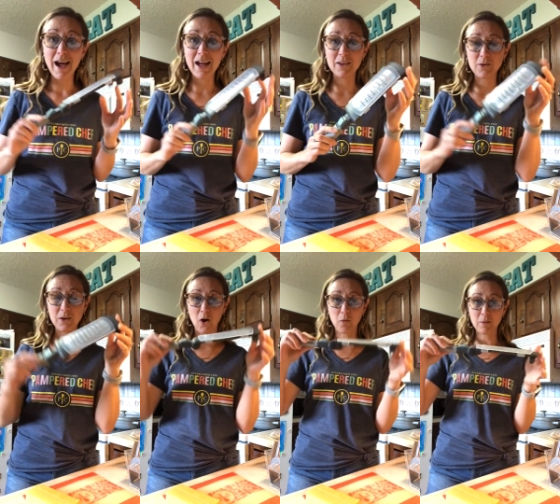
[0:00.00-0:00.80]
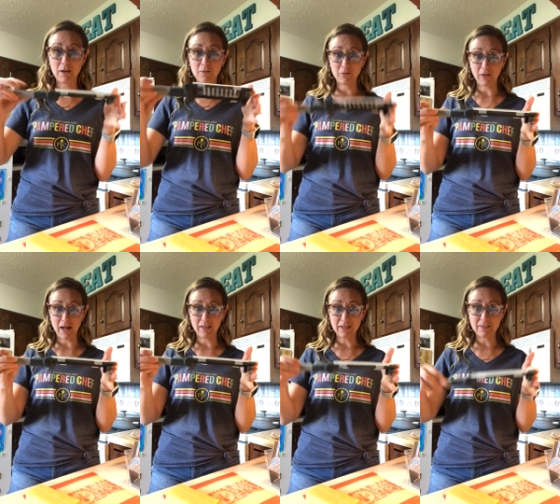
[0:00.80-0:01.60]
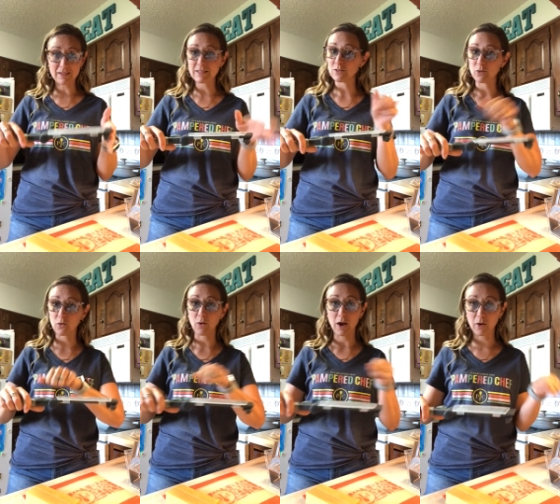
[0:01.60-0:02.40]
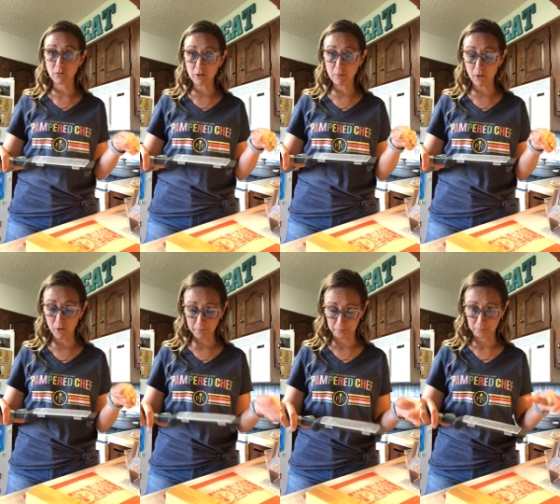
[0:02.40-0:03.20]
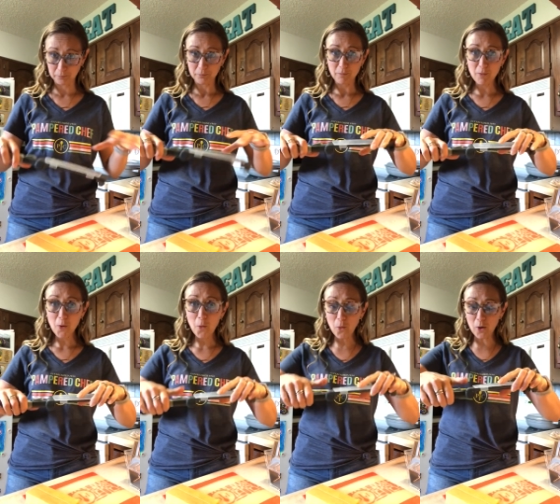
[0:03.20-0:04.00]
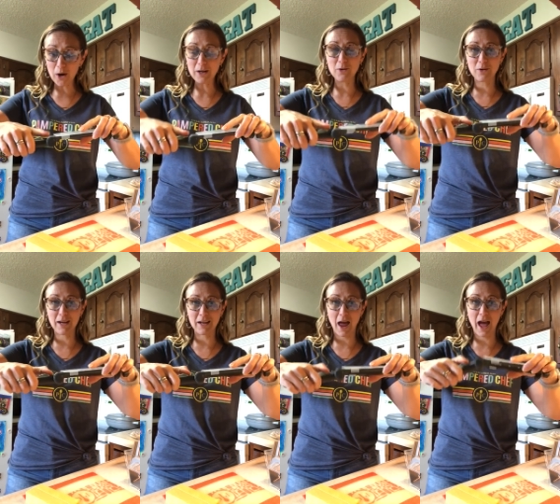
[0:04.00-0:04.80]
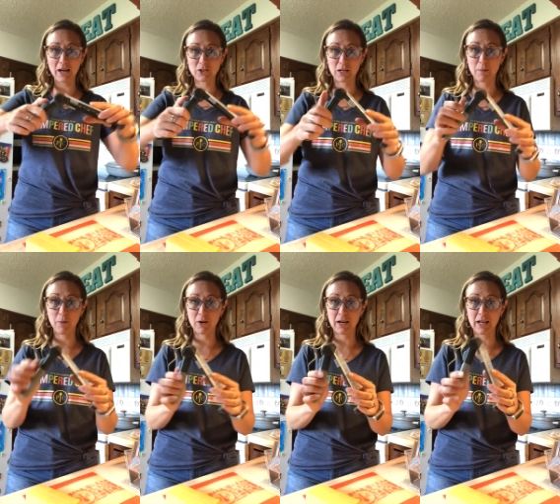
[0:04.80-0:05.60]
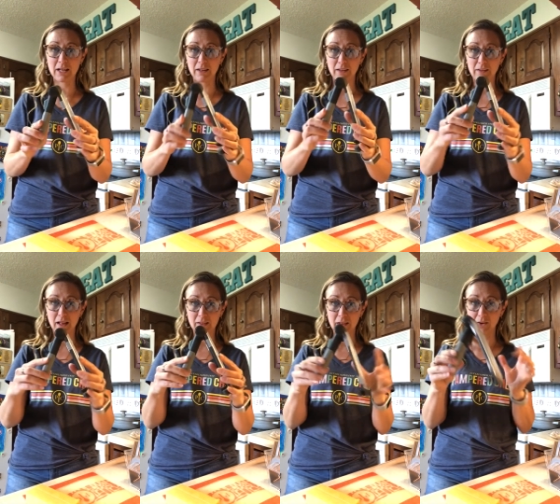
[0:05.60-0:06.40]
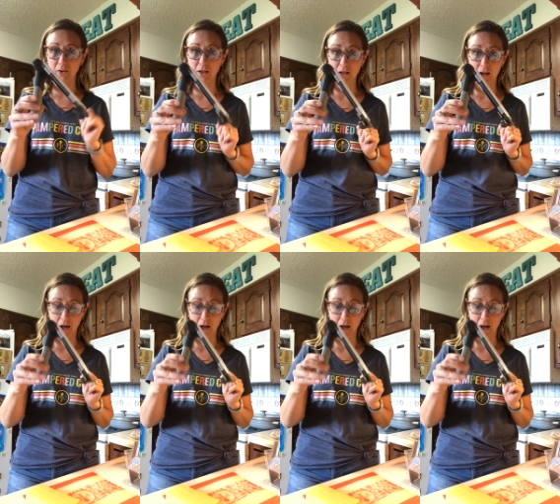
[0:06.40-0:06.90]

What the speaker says: And you can open it flat like this and do it right over a bowl, or you can actually put it in a little